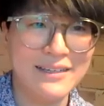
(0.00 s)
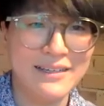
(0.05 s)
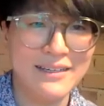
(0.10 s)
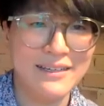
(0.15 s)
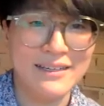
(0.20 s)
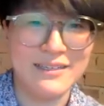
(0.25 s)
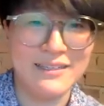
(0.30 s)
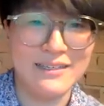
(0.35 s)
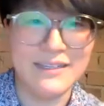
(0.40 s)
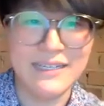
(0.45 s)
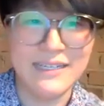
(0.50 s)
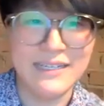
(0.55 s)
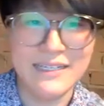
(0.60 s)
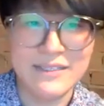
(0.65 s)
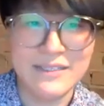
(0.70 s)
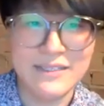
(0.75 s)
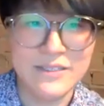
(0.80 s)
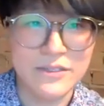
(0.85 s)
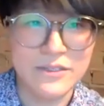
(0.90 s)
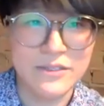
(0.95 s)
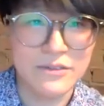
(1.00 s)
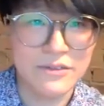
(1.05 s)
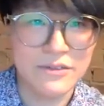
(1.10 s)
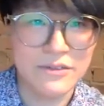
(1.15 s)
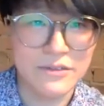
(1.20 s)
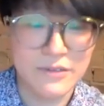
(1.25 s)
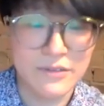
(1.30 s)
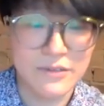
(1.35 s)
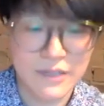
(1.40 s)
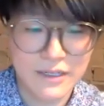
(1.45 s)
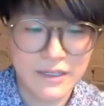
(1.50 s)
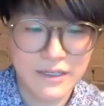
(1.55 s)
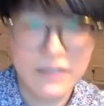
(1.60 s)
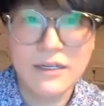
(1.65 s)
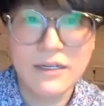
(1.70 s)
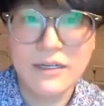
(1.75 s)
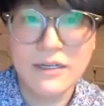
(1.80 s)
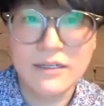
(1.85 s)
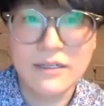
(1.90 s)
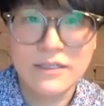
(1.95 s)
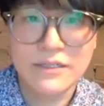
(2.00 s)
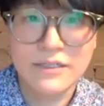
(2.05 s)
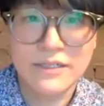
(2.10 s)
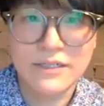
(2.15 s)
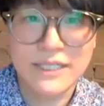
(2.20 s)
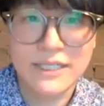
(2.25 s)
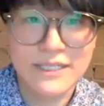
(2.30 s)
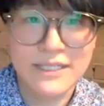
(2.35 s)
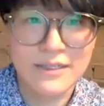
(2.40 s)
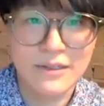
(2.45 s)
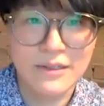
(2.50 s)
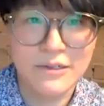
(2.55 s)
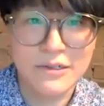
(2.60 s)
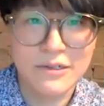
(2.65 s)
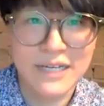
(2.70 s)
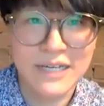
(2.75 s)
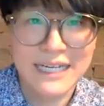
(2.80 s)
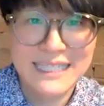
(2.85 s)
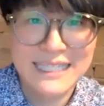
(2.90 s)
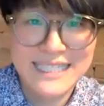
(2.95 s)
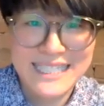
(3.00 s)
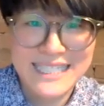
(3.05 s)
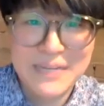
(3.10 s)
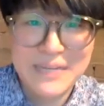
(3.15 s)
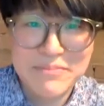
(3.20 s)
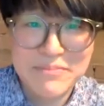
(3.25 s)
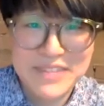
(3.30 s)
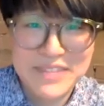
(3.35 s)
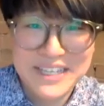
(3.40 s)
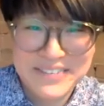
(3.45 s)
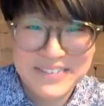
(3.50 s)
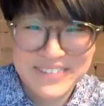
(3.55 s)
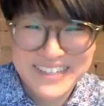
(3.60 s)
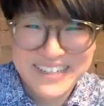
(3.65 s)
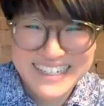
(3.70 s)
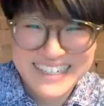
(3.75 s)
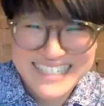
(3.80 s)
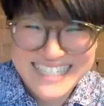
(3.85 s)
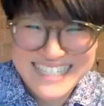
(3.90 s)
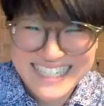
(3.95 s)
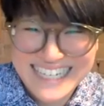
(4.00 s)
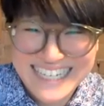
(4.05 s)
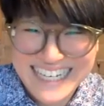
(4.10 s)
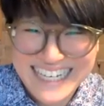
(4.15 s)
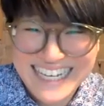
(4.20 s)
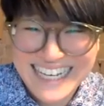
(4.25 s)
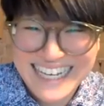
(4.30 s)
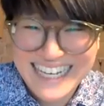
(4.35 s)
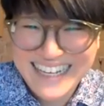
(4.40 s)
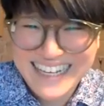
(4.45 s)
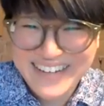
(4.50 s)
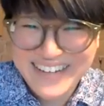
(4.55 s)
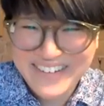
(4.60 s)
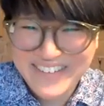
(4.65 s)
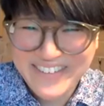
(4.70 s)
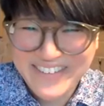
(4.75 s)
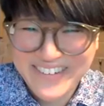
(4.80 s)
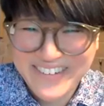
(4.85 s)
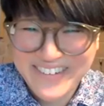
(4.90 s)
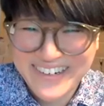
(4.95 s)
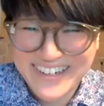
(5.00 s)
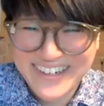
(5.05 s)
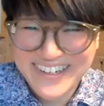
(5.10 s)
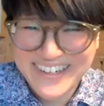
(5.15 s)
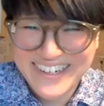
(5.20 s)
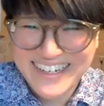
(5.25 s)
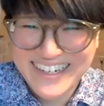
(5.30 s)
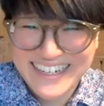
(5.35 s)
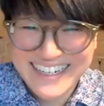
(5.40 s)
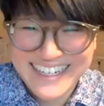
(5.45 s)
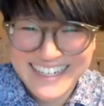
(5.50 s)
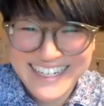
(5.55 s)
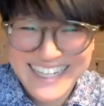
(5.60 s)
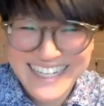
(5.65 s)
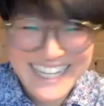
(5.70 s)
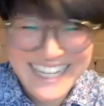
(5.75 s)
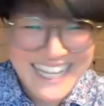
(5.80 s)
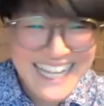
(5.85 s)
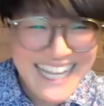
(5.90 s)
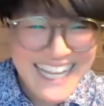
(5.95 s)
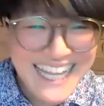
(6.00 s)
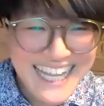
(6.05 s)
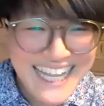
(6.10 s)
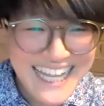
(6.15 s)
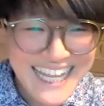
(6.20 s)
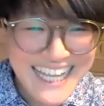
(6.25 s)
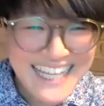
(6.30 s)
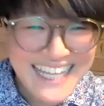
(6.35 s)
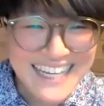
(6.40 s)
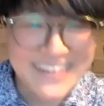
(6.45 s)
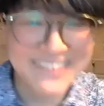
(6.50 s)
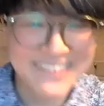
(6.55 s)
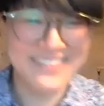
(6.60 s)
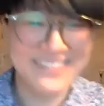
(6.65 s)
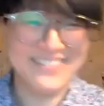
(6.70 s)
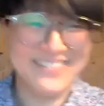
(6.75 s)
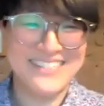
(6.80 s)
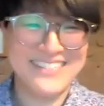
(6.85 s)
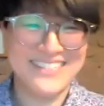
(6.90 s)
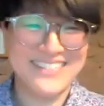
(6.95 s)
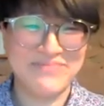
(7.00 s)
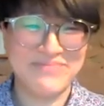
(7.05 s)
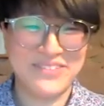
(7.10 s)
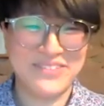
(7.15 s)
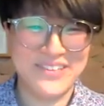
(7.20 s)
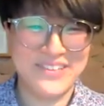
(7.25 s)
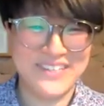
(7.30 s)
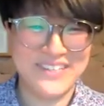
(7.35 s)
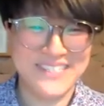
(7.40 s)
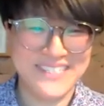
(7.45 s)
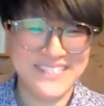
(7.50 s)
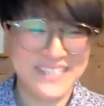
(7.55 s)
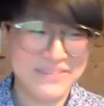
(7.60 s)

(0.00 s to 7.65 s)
I think I need to just look at something because I forgot. Here, just pull this up. Yeah.